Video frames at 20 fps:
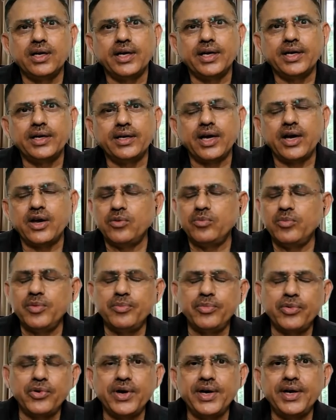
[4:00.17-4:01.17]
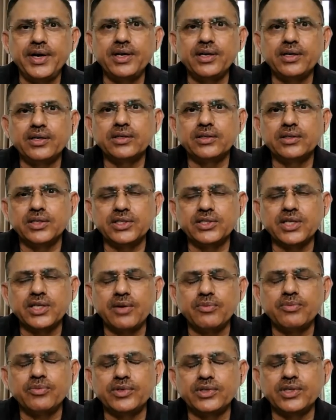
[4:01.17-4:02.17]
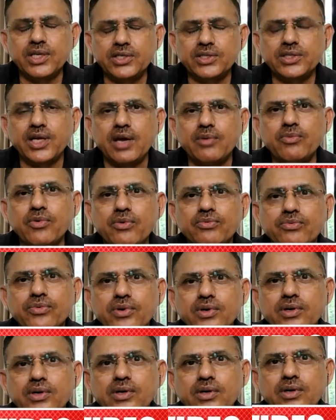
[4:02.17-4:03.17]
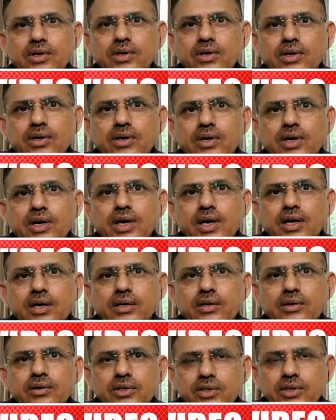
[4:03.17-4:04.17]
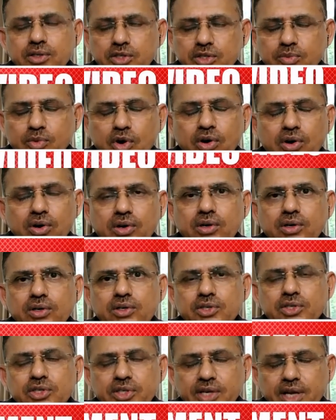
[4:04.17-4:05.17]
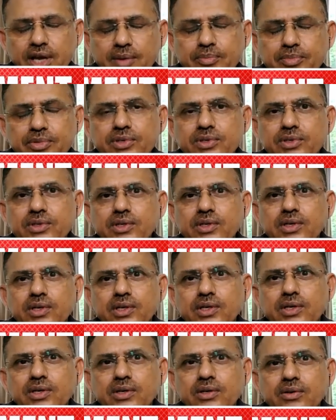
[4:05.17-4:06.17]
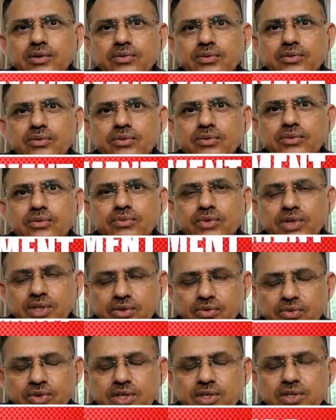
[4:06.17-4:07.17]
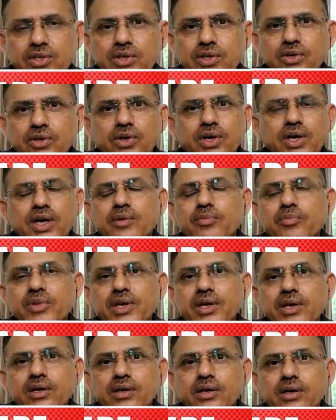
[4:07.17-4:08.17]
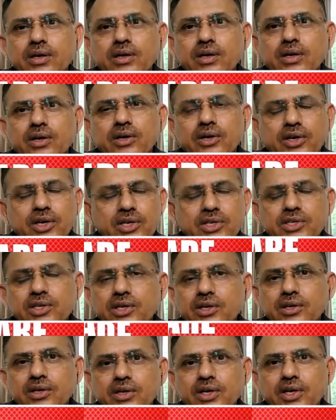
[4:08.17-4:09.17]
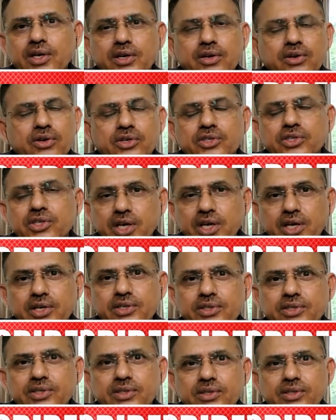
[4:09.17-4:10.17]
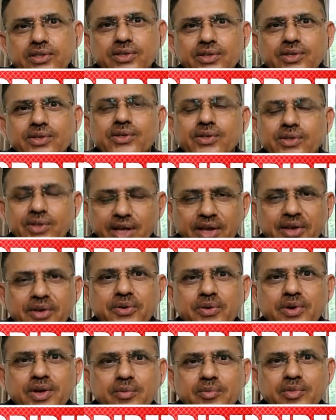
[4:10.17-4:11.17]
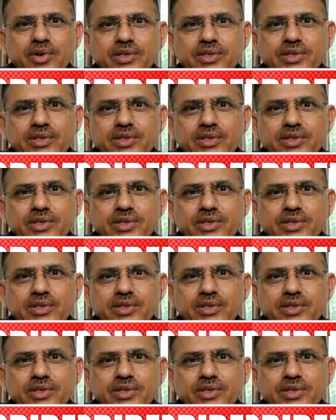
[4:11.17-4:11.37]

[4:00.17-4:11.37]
and I will be providing this type, this type of small steps with which you can be richer in your skills. Thank you very